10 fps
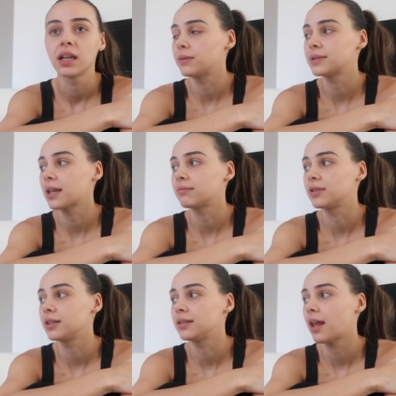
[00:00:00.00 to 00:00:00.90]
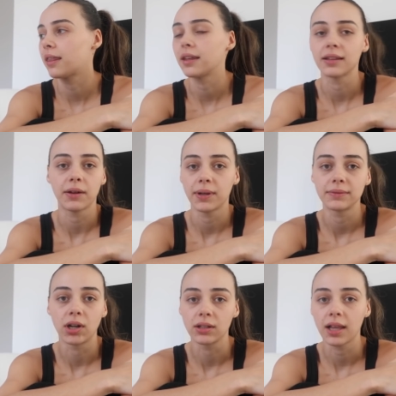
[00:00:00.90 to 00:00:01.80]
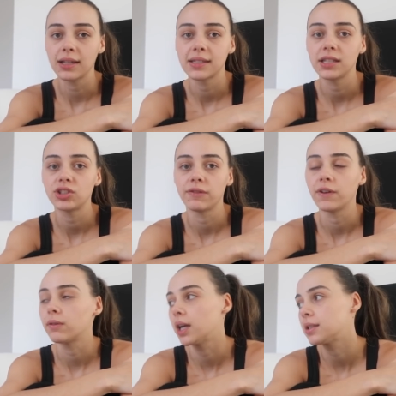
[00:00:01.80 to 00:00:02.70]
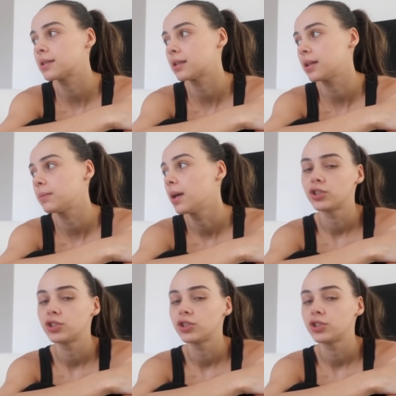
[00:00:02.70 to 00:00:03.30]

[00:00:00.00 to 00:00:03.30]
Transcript: There was like really nothing that went wrong last night. She fell right asleep.